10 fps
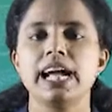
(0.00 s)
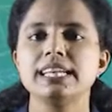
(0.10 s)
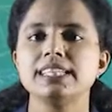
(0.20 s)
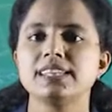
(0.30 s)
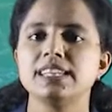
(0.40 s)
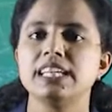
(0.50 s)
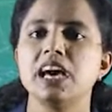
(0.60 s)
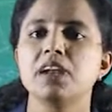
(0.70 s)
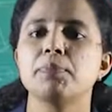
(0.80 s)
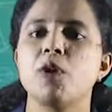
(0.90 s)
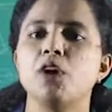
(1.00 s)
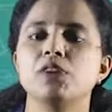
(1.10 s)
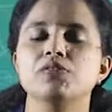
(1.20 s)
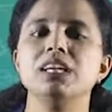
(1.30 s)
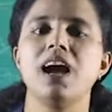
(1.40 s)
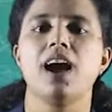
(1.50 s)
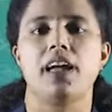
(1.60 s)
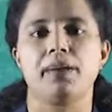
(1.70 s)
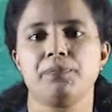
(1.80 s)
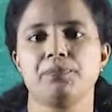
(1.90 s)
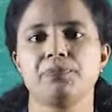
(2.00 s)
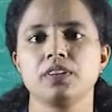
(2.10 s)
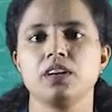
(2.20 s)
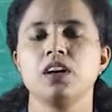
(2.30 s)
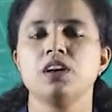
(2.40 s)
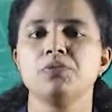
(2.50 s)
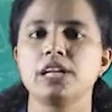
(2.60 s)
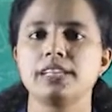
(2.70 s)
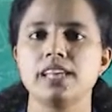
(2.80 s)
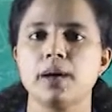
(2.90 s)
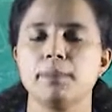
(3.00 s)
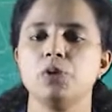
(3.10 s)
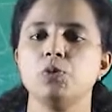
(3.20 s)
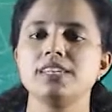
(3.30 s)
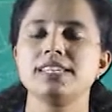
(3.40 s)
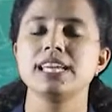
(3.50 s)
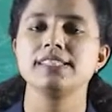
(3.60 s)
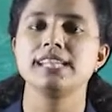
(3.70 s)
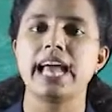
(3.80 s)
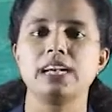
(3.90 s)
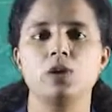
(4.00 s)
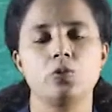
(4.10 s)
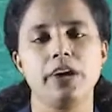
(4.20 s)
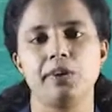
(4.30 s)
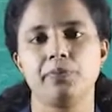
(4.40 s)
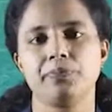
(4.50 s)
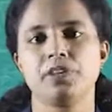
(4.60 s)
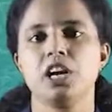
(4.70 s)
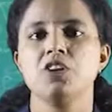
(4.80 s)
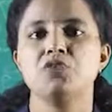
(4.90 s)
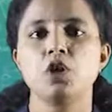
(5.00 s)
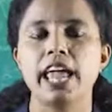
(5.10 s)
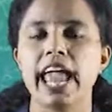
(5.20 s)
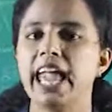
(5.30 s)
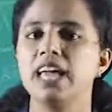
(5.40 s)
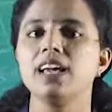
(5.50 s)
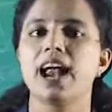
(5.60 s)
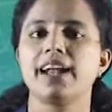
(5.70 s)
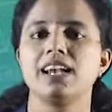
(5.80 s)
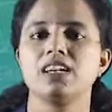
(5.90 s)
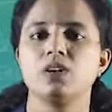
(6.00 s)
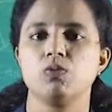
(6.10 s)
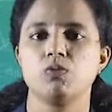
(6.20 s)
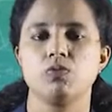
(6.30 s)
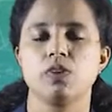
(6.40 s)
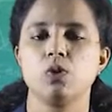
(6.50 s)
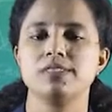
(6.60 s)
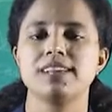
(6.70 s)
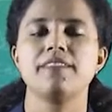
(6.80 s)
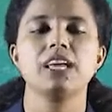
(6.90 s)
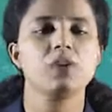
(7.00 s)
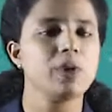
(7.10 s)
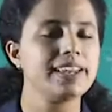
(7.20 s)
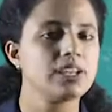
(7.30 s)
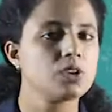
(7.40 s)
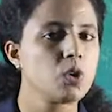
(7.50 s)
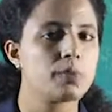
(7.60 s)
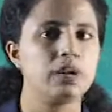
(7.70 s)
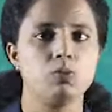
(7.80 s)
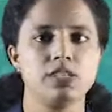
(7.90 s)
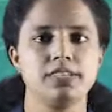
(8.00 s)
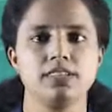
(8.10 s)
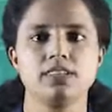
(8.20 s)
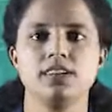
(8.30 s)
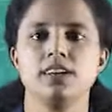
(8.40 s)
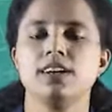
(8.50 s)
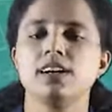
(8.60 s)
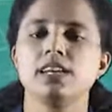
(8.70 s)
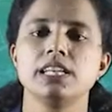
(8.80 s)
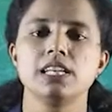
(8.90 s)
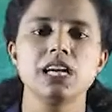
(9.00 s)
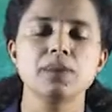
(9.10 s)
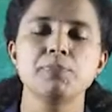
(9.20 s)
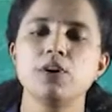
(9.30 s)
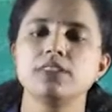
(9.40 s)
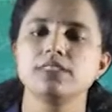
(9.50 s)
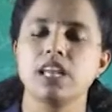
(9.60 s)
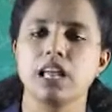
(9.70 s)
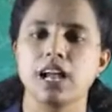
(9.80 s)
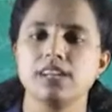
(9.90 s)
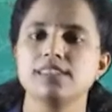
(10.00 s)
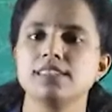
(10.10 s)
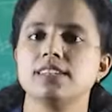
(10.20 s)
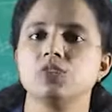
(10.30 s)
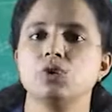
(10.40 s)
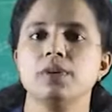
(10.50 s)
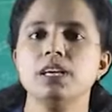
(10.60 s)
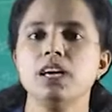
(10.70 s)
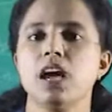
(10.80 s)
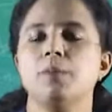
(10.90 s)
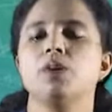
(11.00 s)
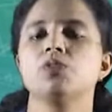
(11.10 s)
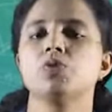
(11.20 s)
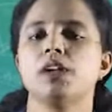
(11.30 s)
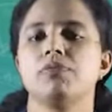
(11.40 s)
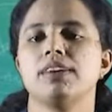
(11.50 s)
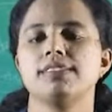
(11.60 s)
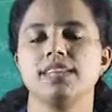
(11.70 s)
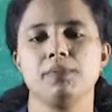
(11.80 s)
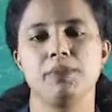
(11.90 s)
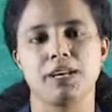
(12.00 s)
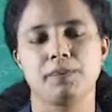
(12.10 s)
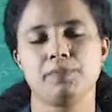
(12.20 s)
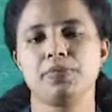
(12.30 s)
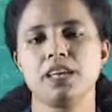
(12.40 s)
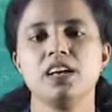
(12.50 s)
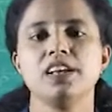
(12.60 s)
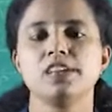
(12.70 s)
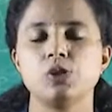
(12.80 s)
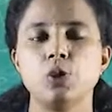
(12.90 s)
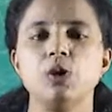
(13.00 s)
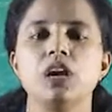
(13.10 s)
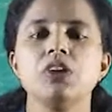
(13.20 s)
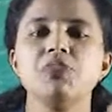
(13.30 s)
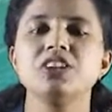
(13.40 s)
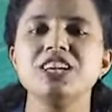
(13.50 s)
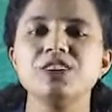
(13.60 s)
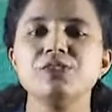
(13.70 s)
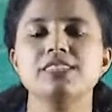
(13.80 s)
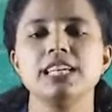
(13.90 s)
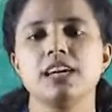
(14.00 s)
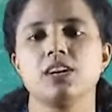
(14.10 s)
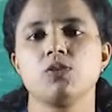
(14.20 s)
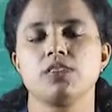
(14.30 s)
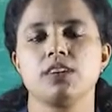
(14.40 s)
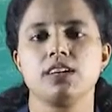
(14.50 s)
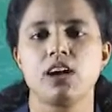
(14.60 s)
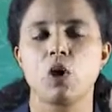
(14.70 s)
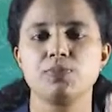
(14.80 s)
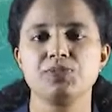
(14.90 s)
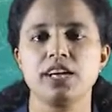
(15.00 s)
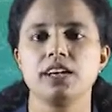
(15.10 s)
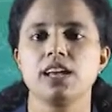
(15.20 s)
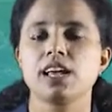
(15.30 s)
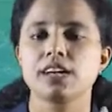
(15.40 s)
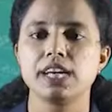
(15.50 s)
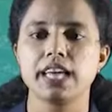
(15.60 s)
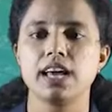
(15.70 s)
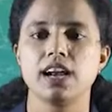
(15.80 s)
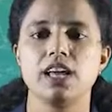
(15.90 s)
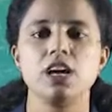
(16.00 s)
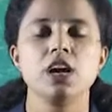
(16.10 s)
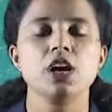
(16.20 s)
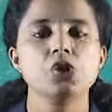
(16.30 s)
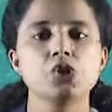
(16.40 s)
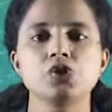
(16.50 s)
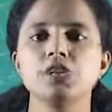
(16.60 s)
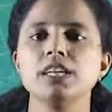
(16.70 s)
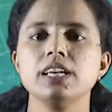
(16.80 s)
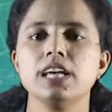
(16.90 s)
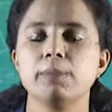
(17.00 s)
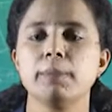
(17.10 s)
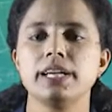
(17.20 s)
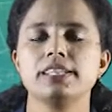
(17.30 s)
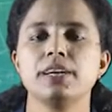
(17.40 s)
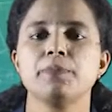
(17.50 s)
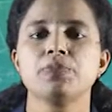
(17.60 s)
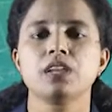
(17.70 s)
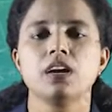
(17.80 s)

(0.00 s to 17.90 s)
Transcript: it is a near point of the eye. For example, we take a standard value. For a young adult who is having a very normal vision, the near point is considered to be about 25 cm. So if you need to see an object clearly, you shouldn't keep it